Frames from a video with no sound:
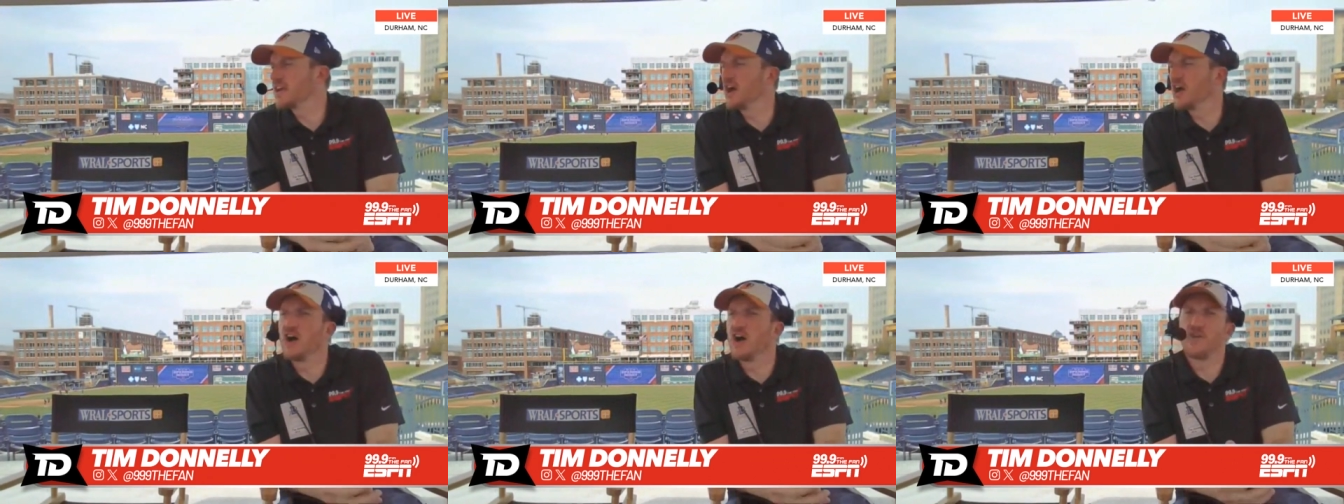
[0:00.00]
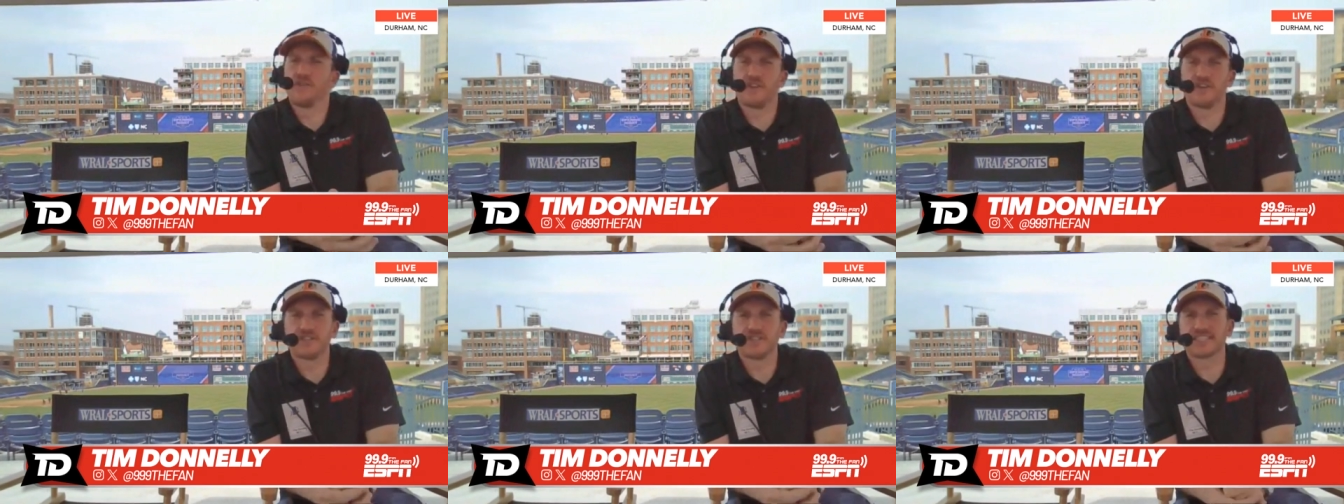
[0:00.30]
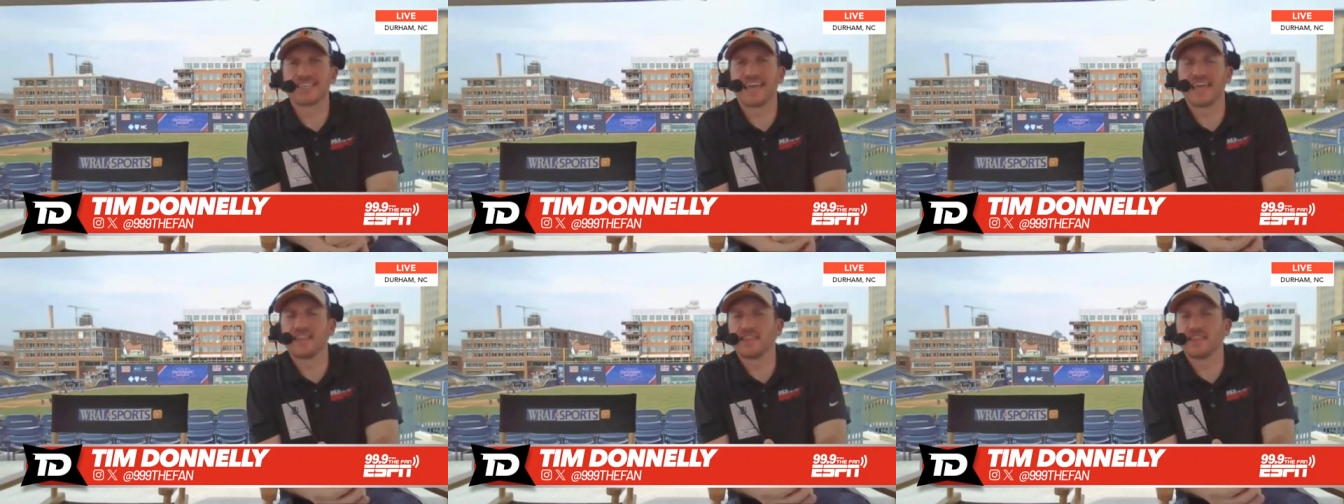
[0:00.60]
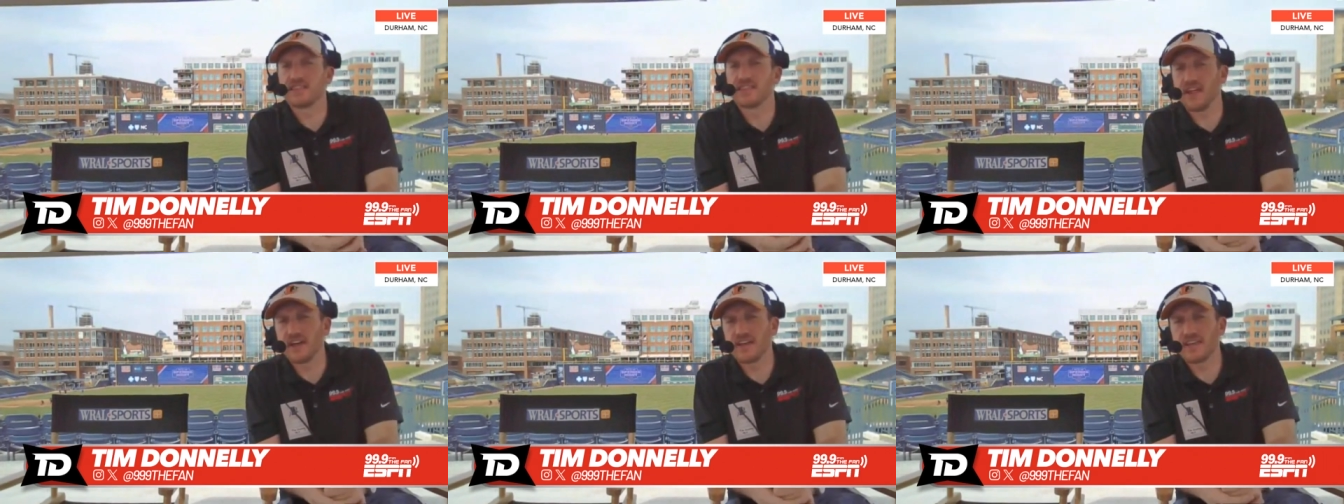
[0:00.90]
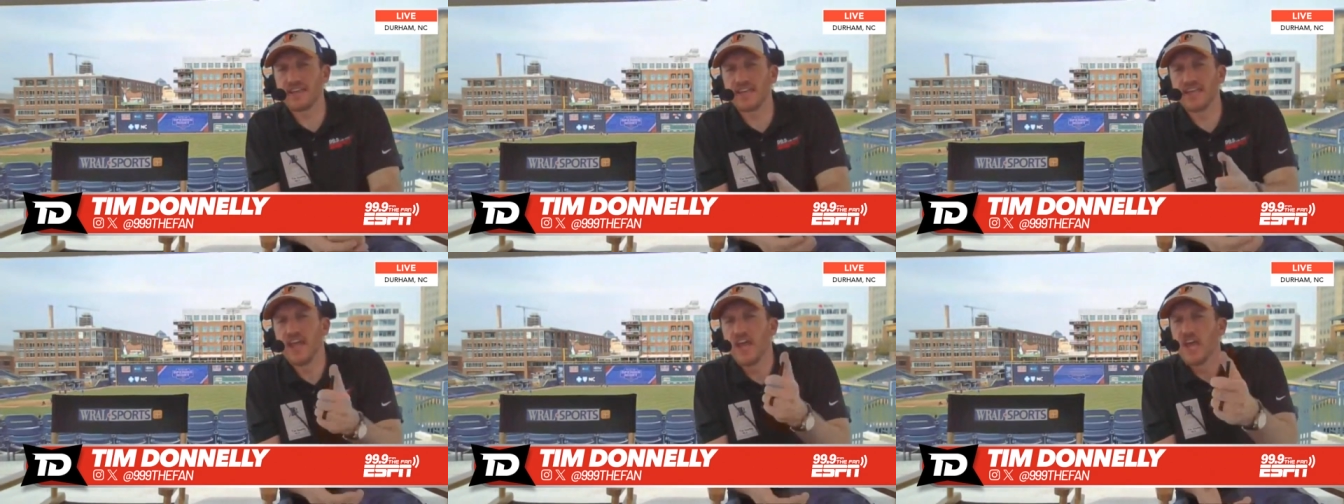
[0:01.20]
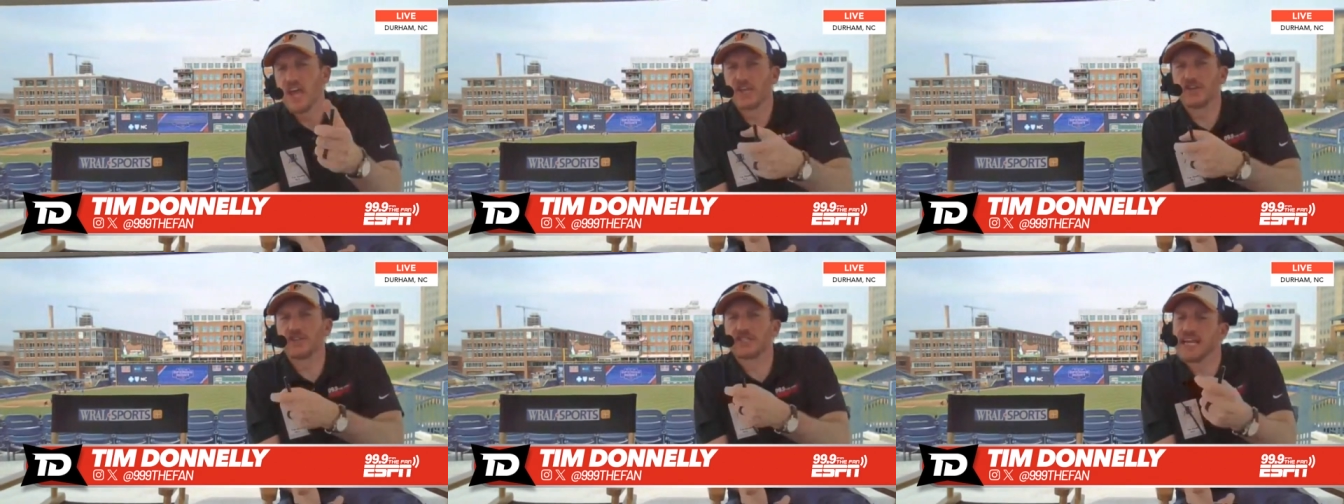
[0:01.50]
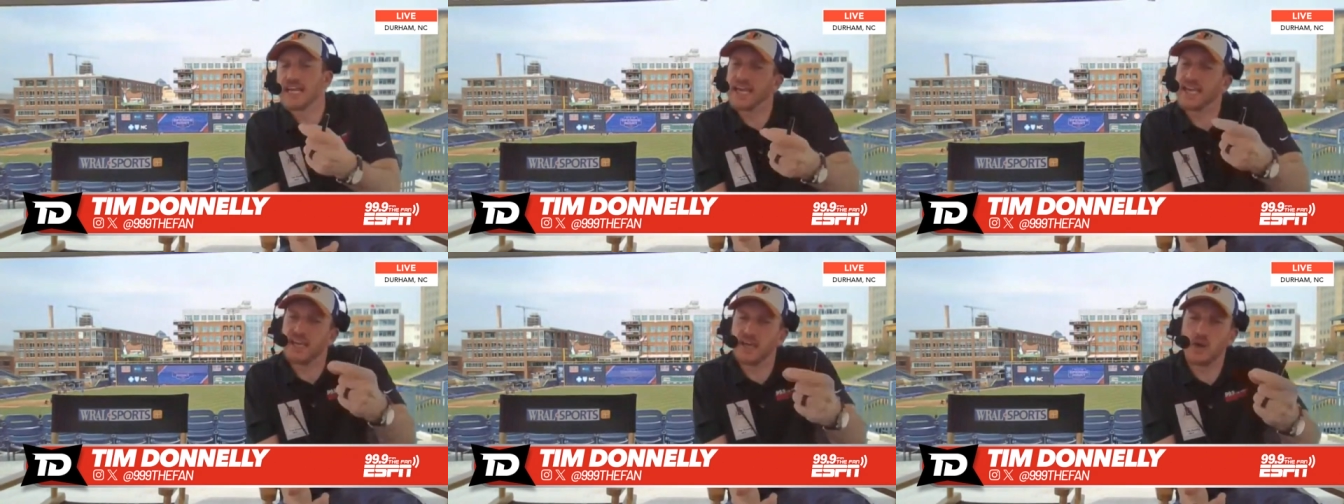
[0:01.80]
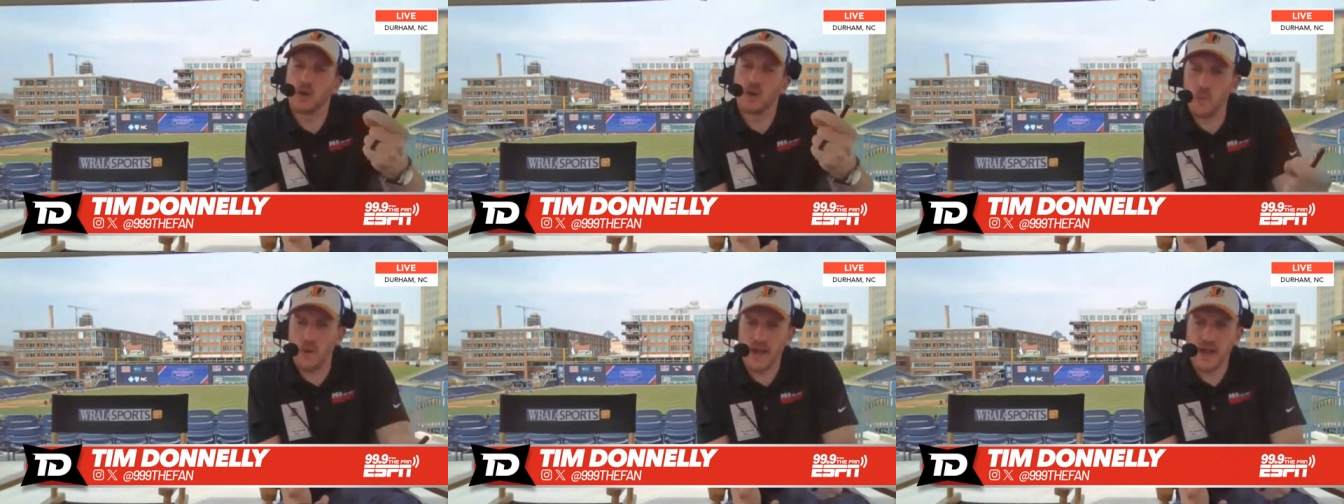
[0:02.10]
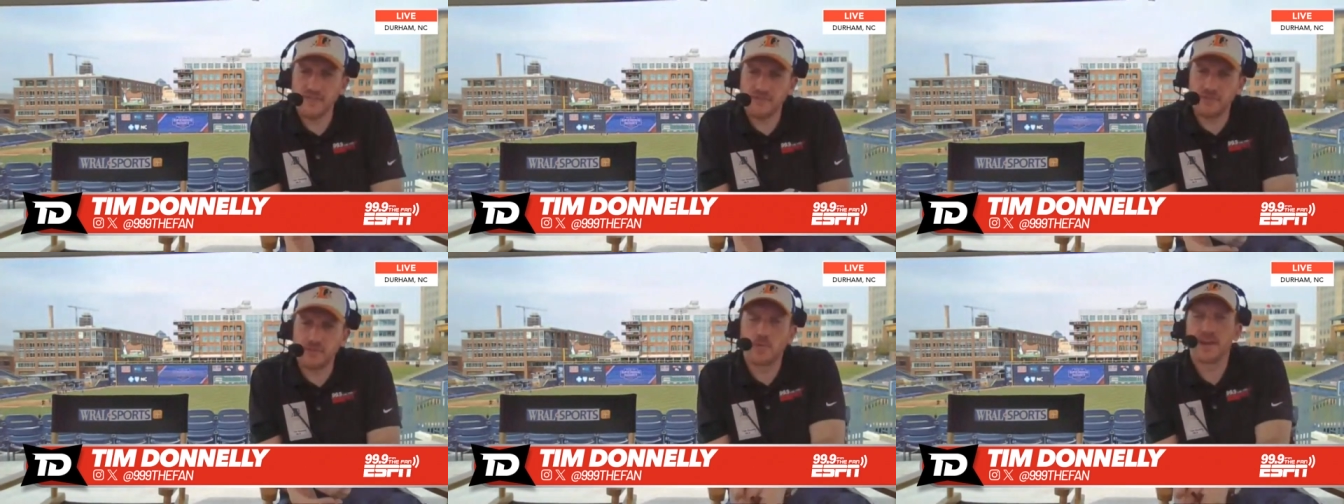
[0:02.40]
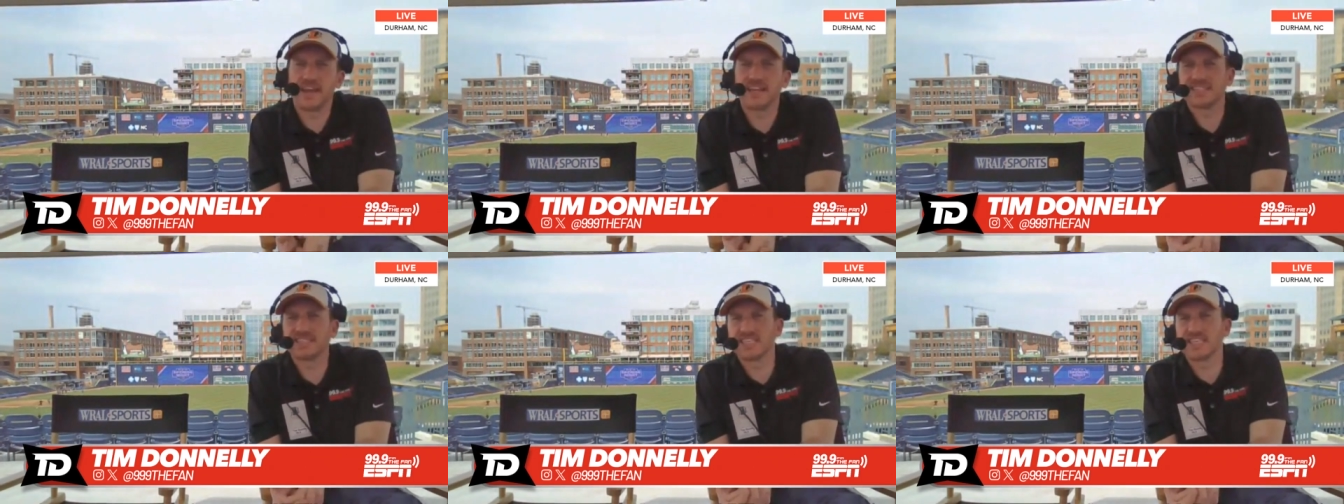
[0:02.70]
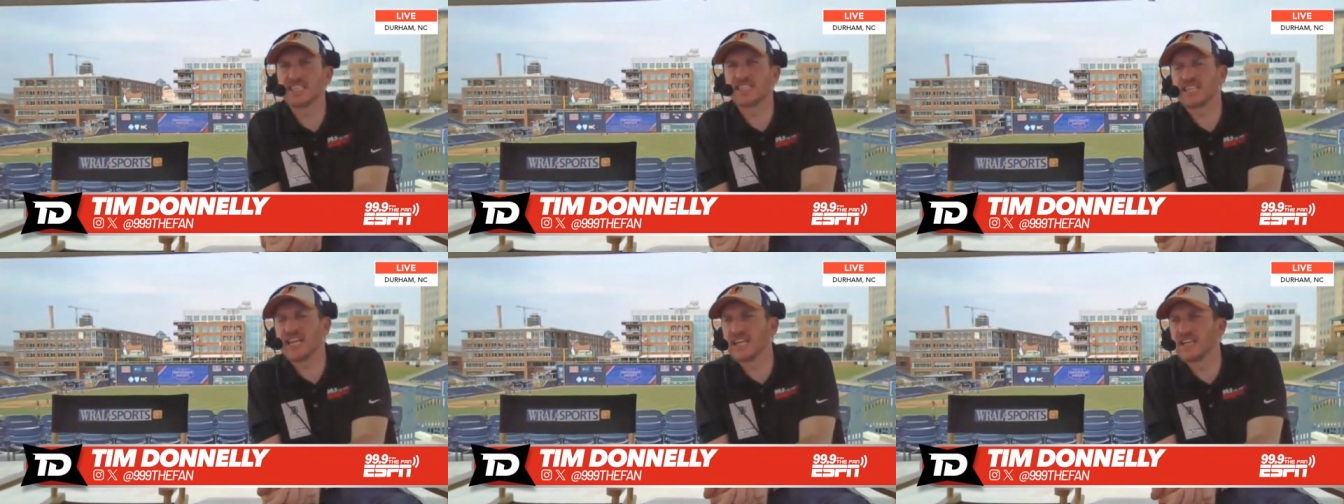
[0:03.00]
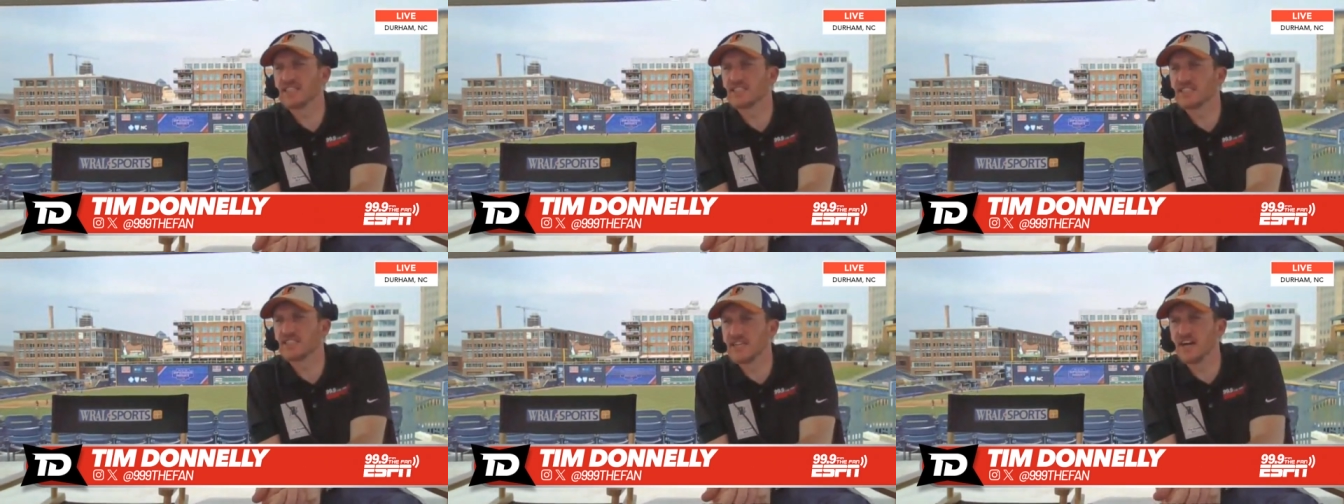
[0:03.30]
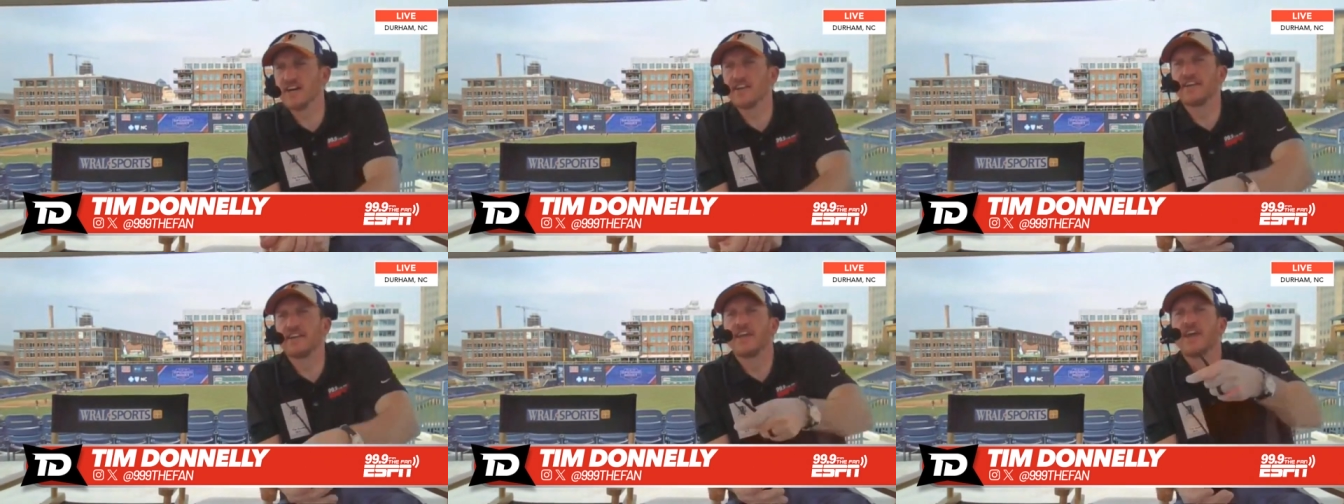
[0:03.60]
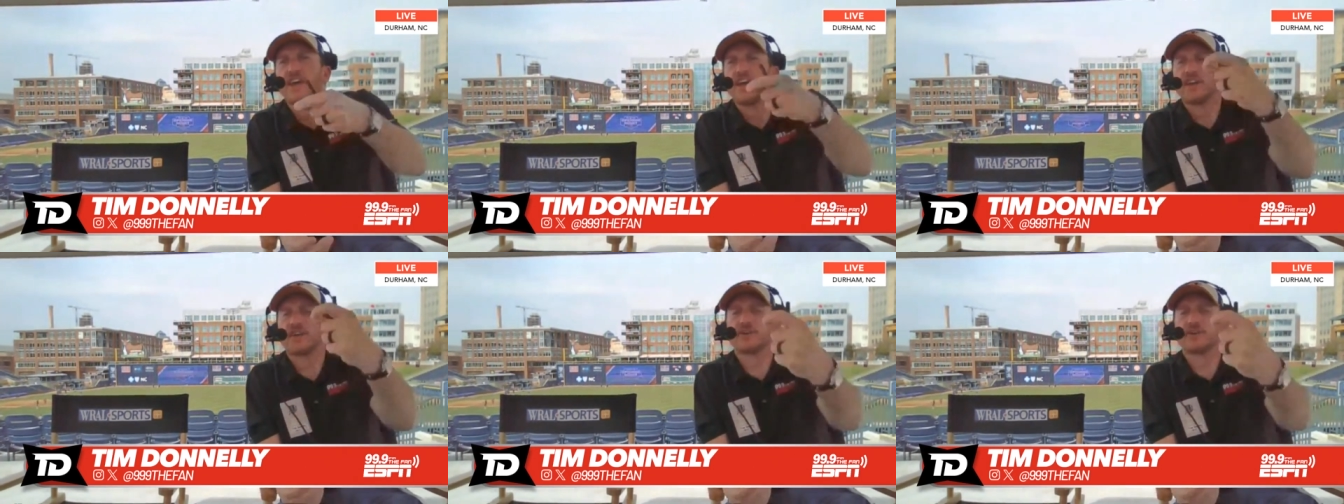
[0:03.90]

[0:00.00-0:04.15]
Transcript: say, oh, they're just getting lucky, you're taking away from what N C State has done.